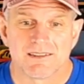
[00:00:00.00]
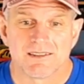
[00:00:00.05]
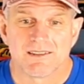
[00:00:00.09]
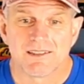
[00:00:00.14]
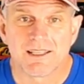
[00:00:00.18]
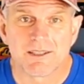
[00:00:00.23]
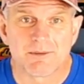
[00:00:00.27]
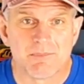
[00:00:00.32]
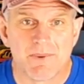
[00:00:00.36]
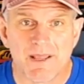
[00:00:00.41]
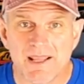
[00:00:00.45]

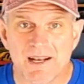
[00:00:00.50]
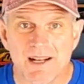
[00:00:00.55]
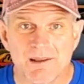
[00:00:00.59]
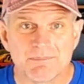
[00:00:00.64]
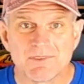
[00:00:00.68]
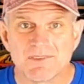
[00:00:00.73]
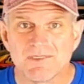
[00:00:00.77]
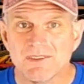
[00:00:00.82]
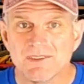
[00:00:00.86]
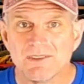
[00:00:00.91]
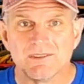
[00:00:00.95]
like, man, I'm
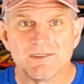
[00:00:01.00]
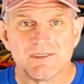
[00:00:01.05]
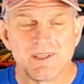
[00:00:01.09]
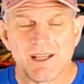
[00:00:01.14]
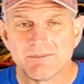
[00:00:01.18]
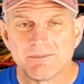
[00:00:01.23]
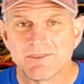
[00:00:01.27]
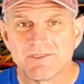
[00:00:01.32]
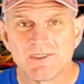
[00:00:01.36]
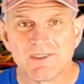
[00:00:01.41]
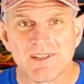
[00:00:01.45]
still
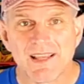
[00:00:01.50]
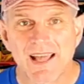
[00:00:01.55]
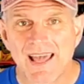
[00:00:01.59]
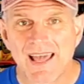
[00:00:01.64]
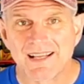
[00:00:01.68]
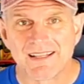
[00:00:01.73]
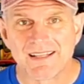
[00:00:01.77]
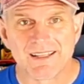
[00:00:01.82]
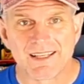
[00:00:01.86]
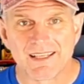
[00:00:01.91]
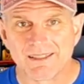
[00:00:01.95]

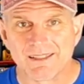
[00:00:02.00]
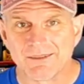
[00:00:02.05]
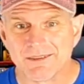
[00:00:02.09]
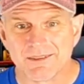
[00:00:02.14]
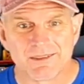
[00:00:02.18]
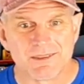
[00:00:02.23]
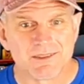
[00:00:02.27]
at it, like,